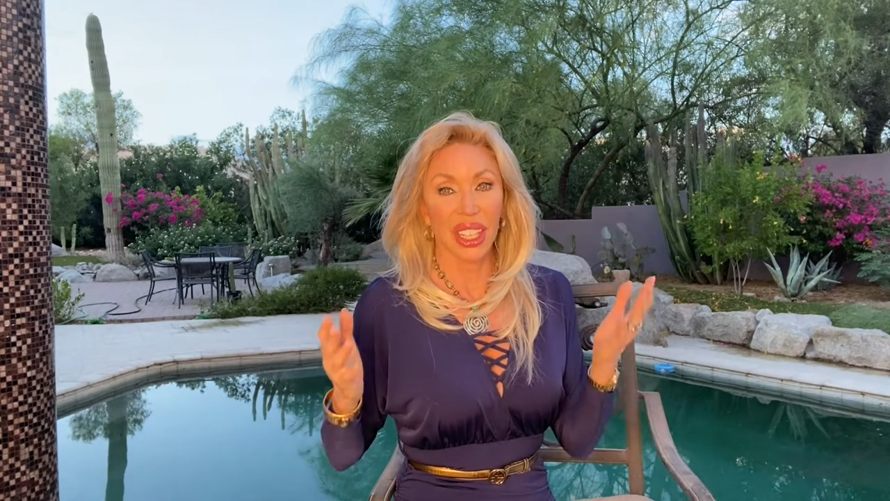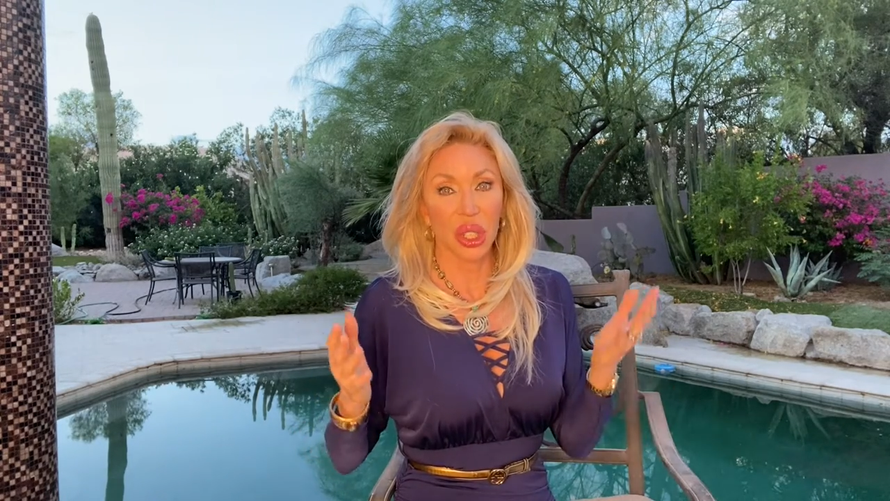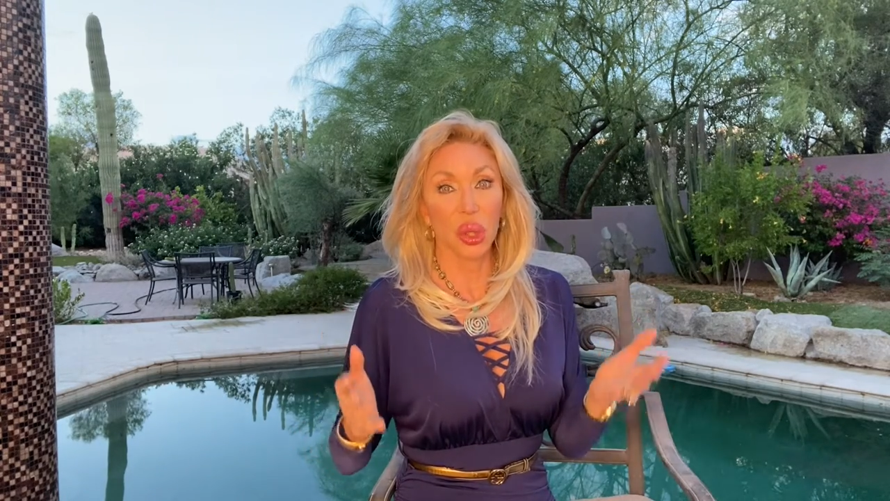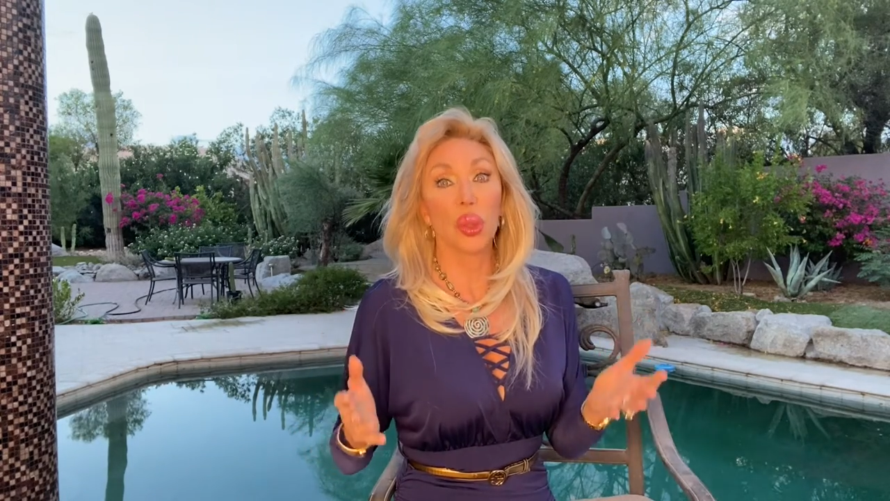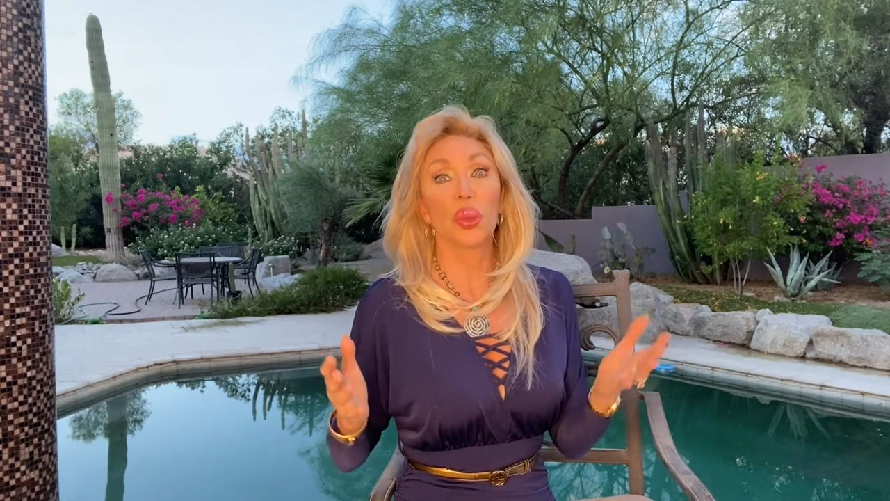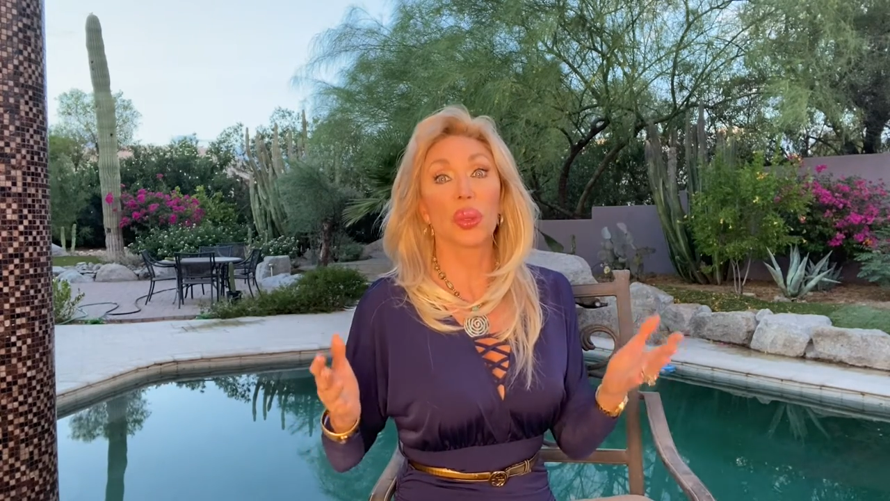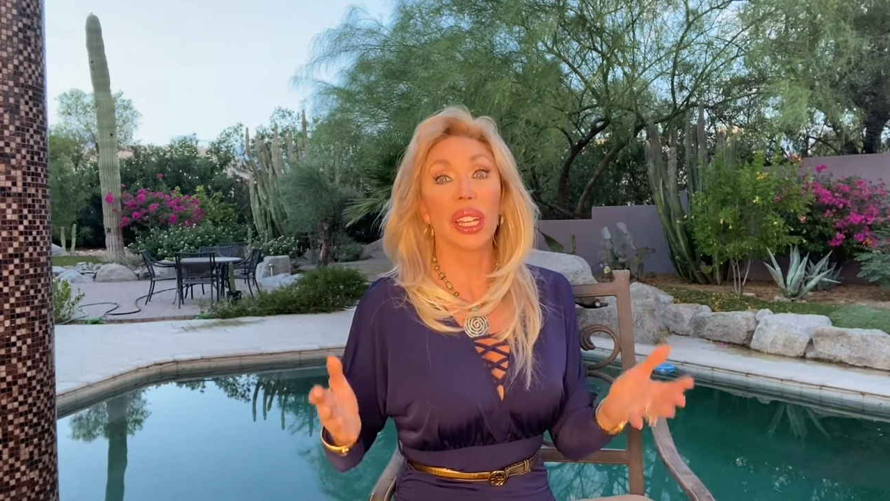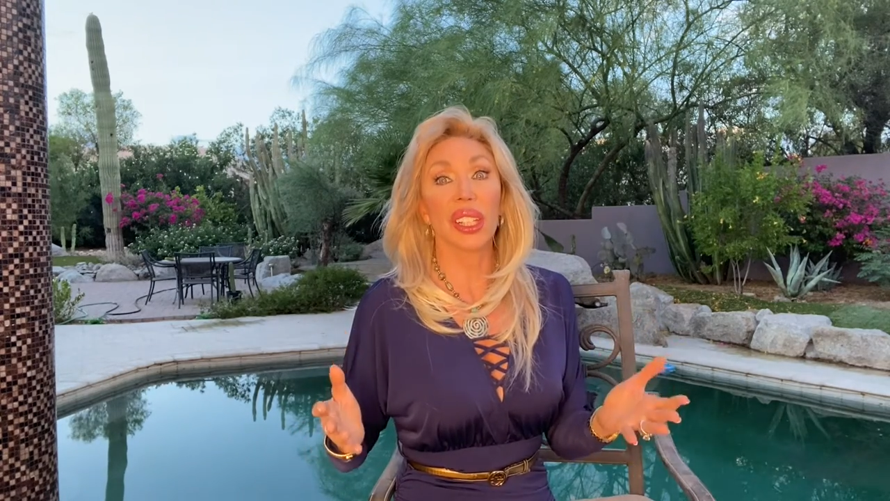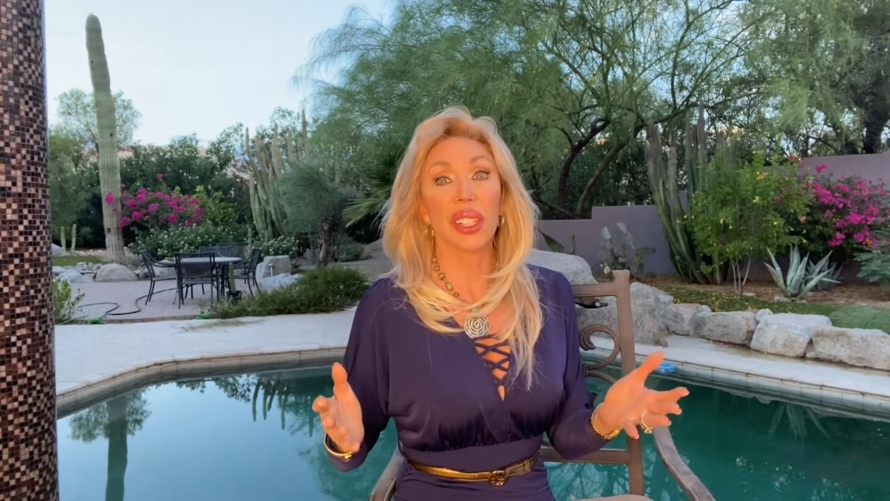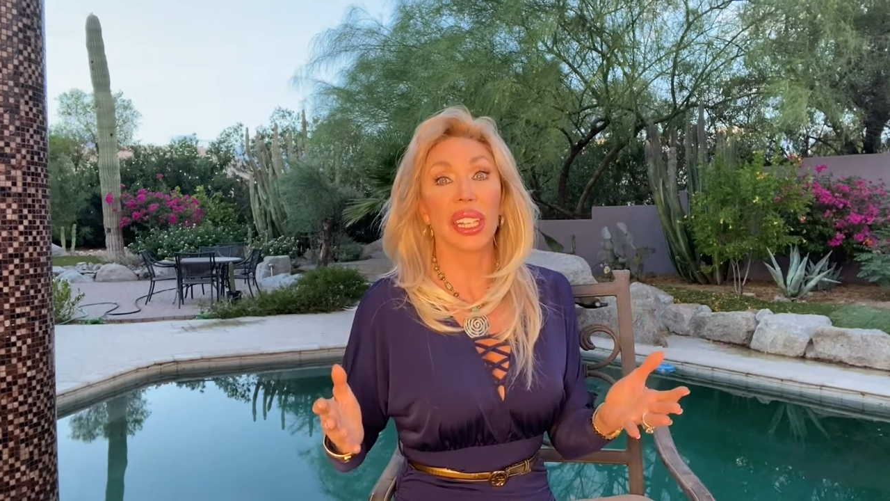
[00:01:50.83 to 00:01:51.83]
you
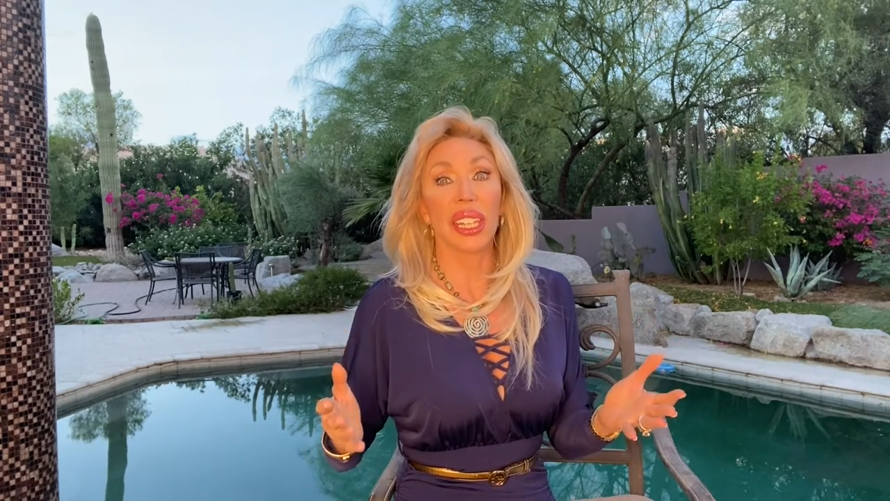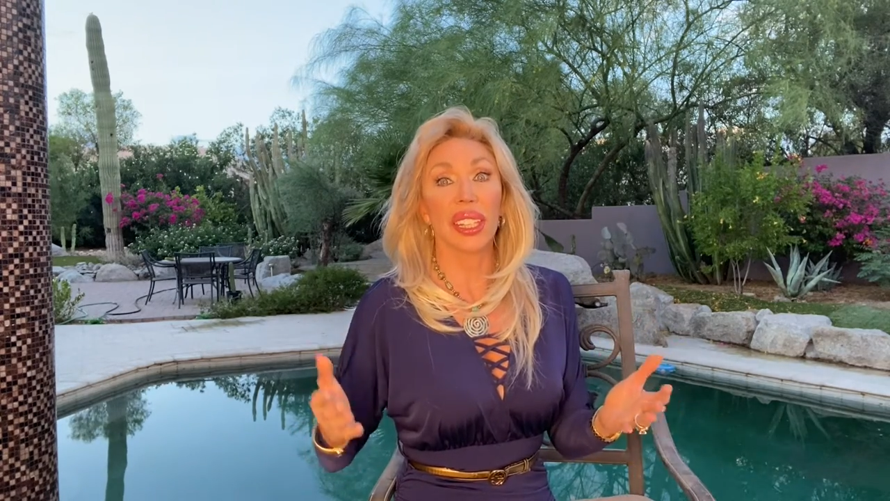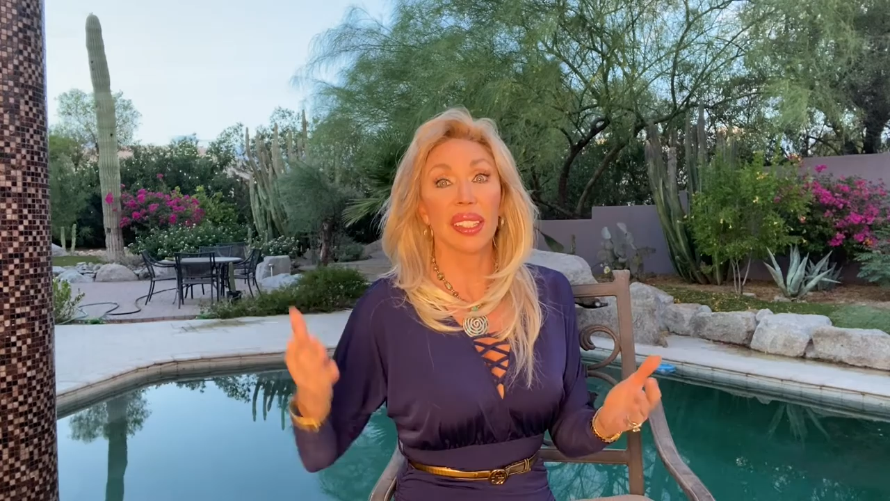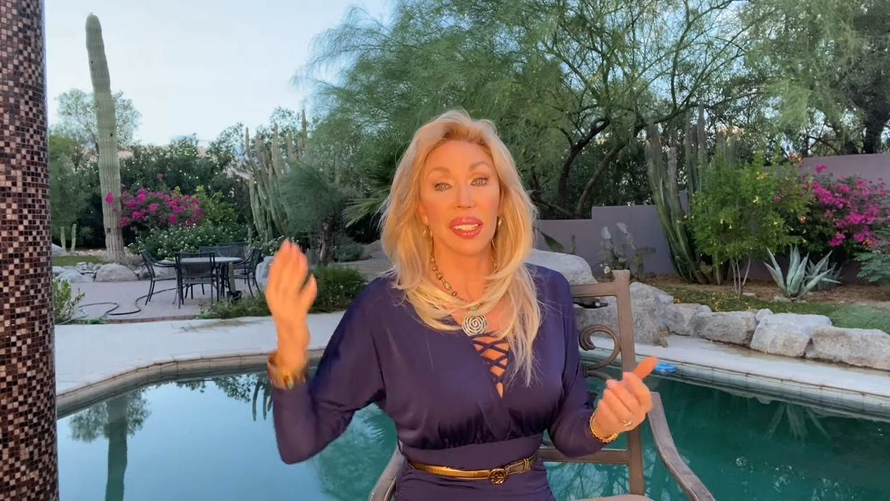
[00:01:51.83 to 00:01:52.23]
really